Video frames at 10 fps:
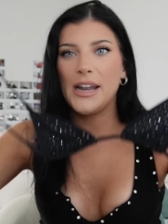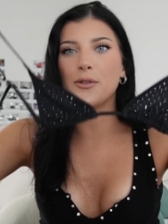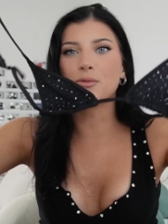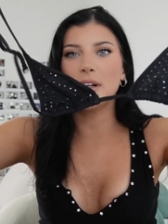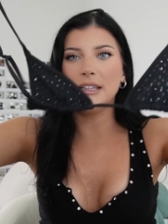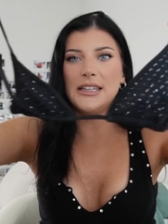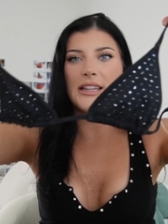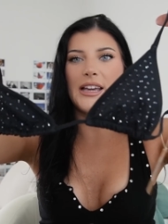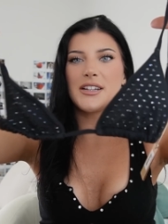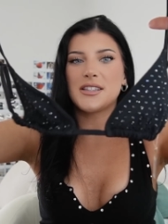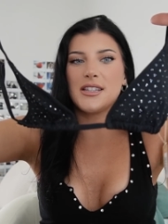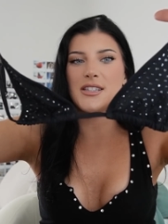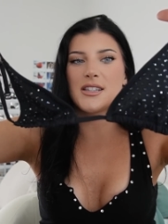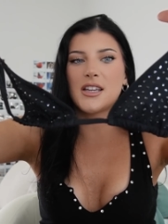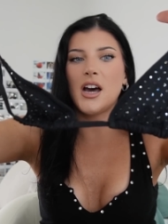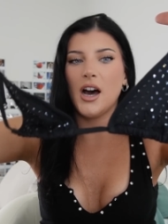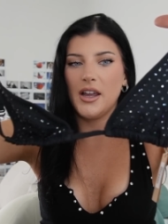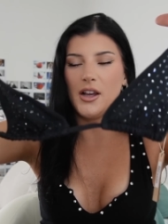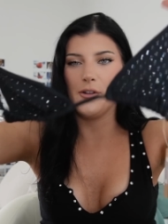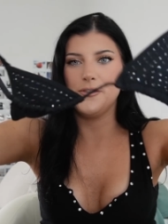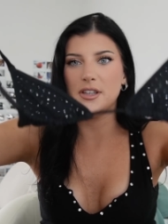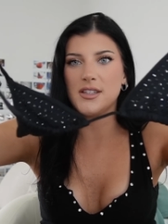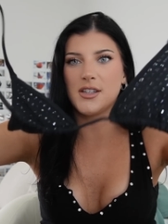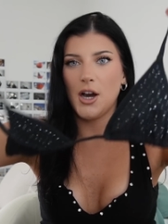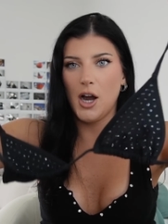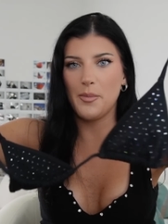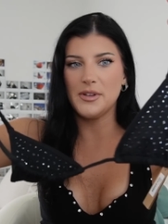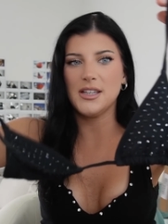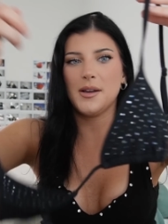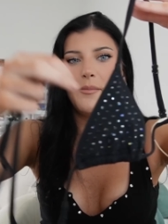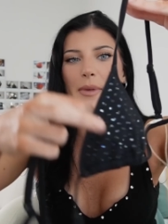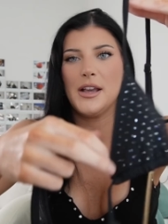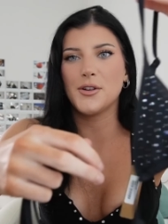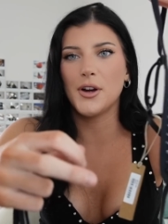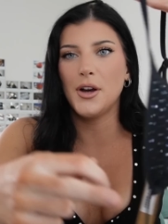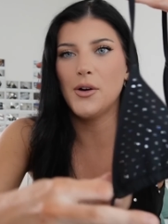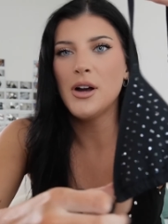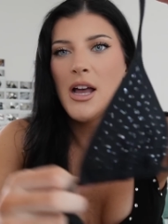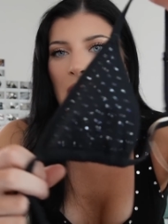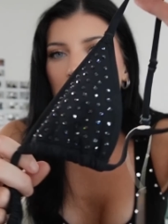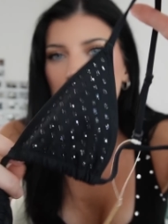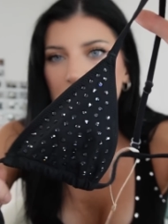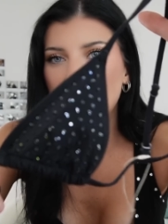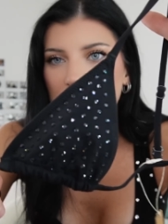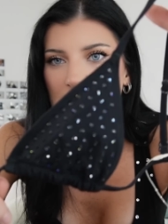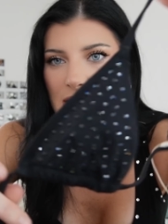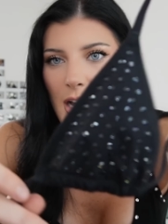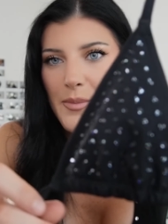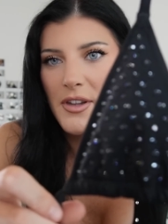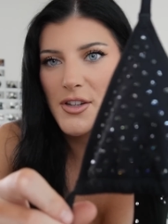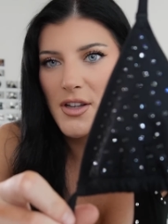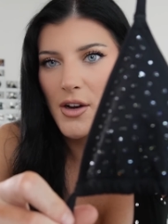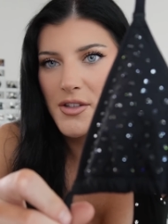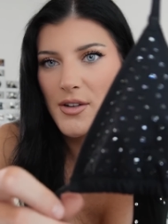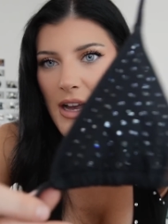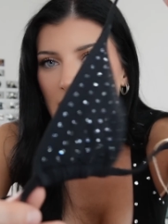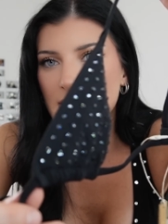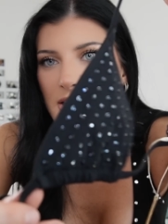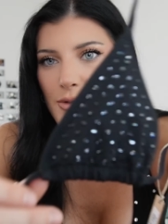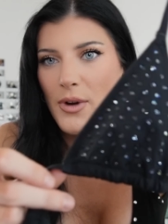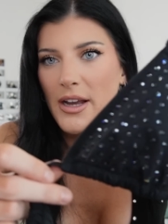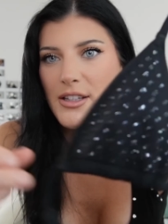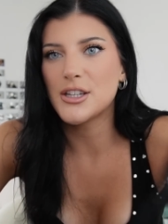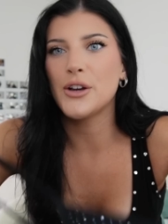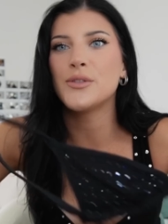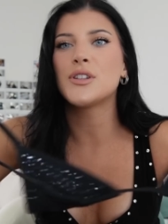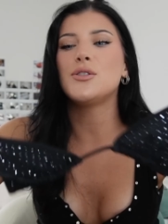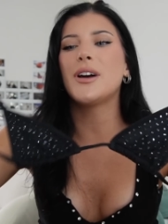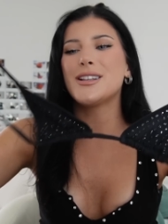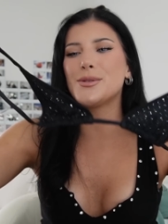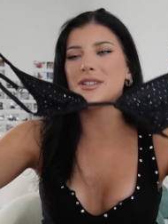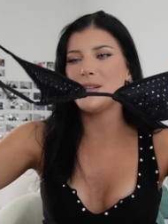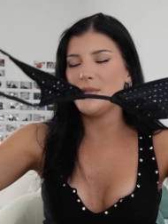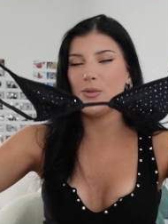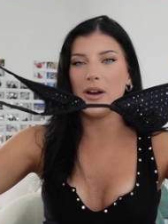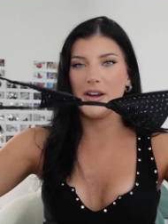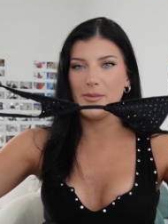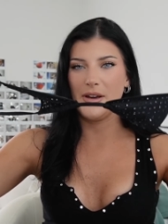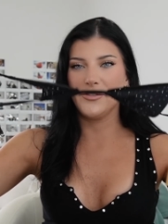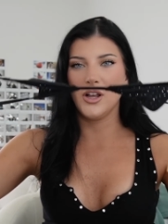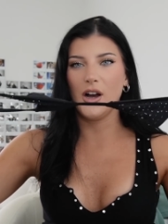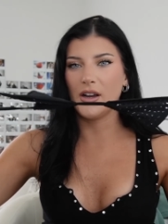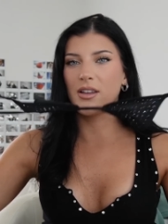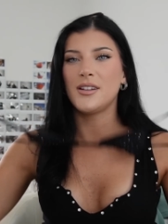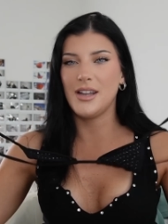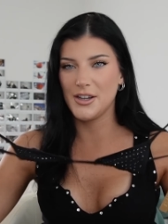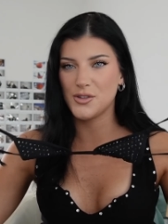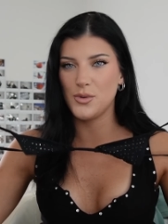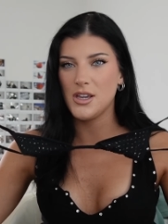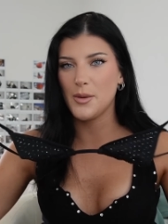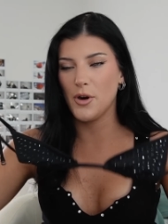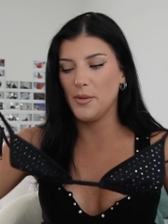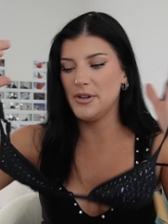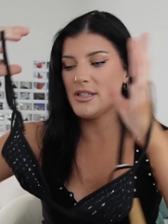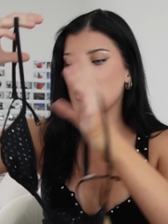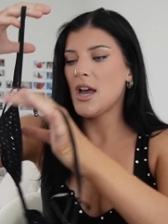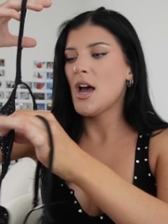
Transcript: I really liked the cut of this top. It's like a micro bikini top that just also has the rhinestones. You guys will see me wear it in my vlog next week, I promise.